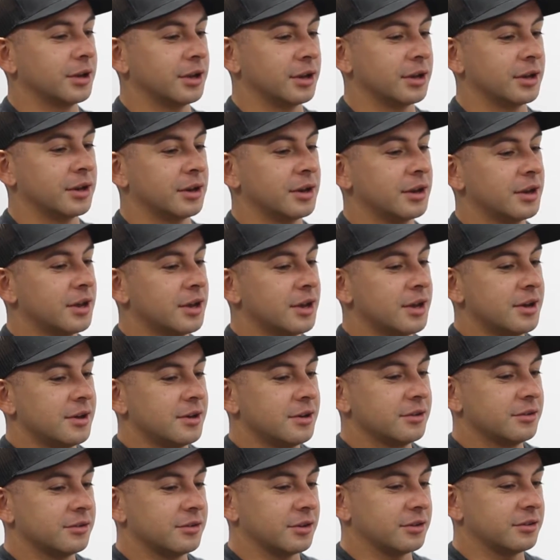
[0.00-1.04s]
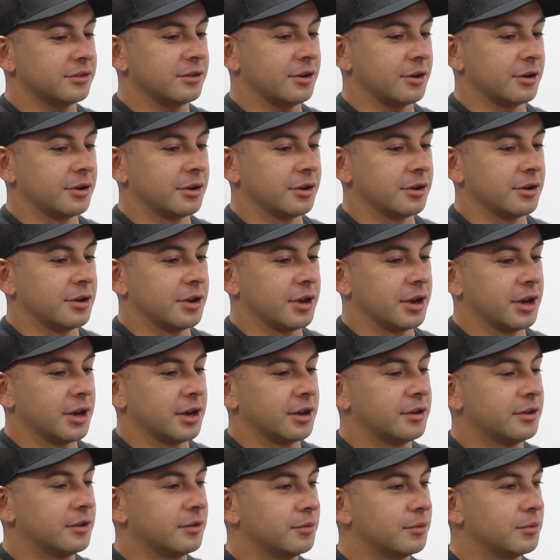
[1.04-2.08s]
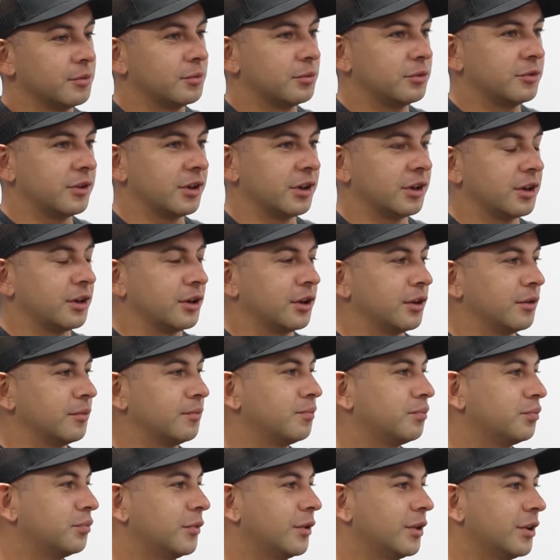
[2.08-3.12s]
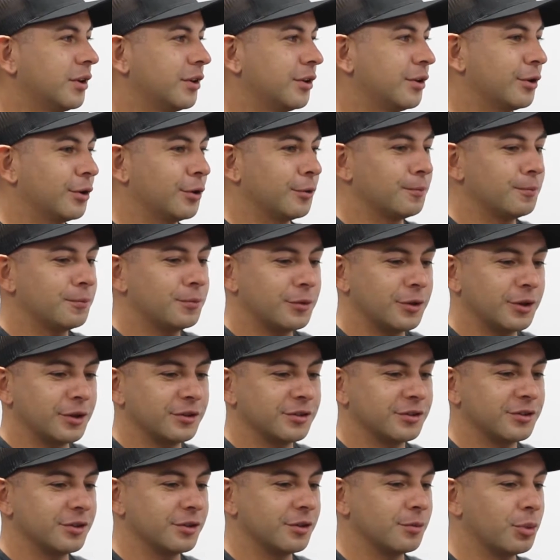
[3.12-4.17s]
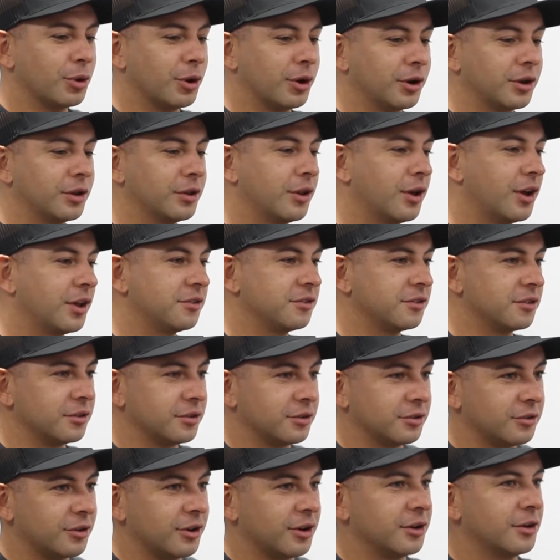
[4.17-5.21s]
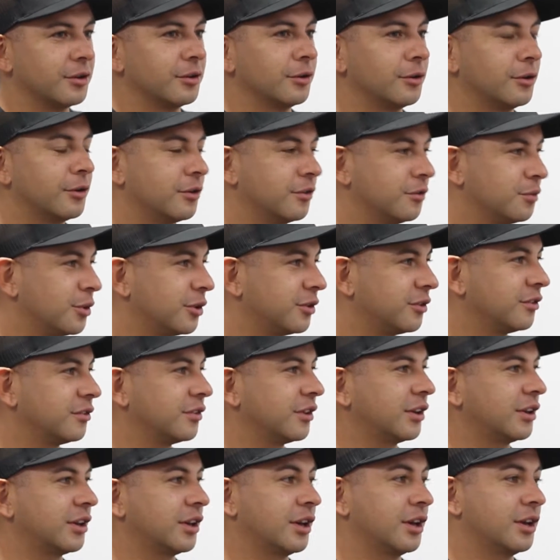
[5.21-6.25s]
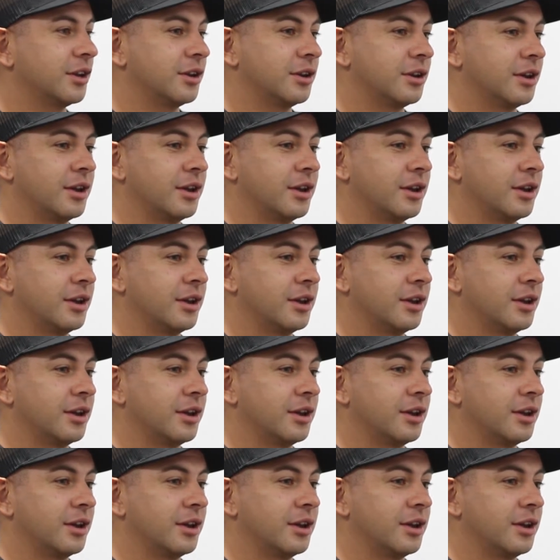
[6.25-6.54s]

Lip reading: And so I started taking things to the parking lots and trying to learn as much as I can, and